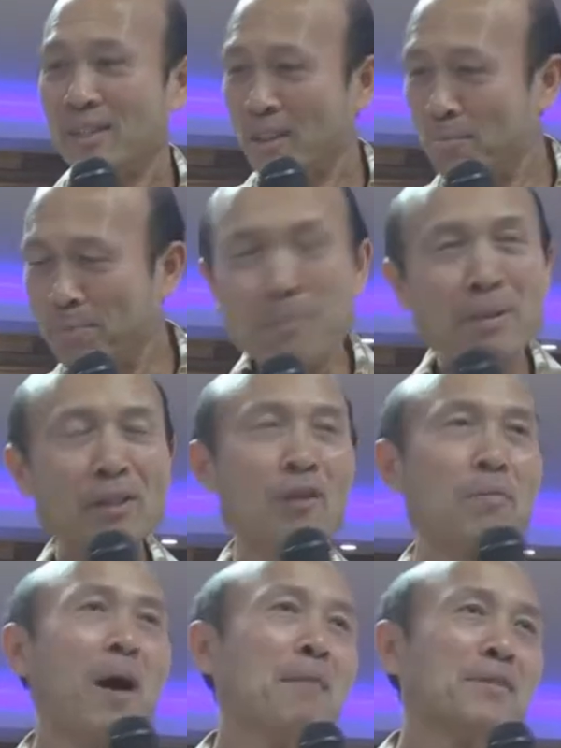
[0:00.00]
The biblical
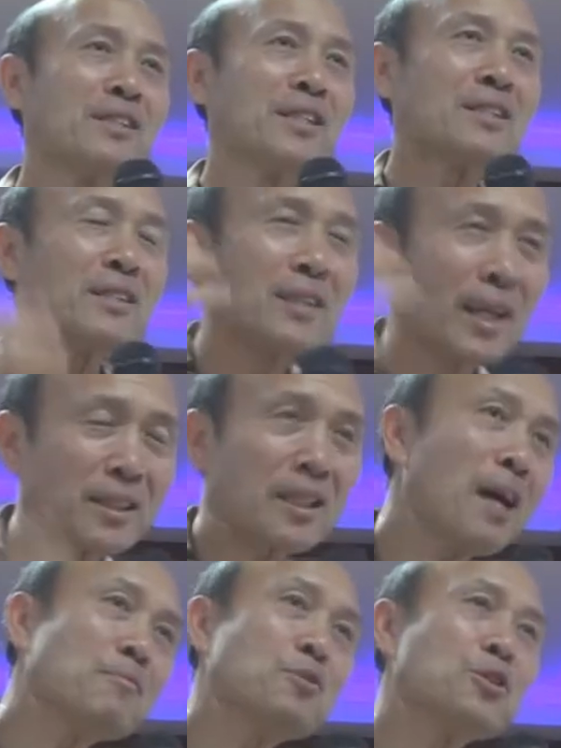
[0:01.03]
promises has
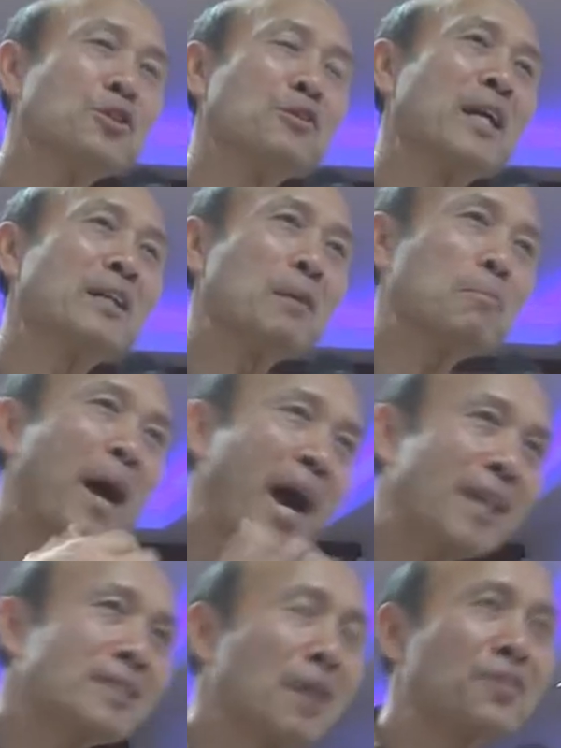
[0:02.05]
come true. In the
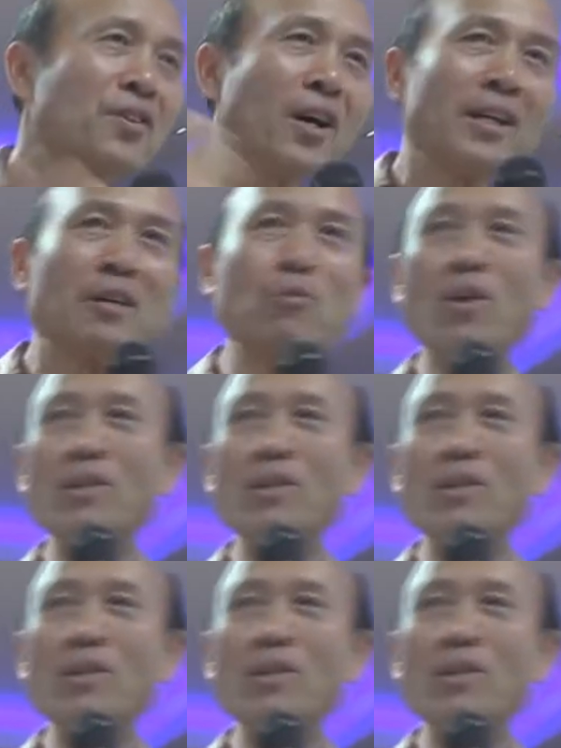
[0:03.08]
past, I thought it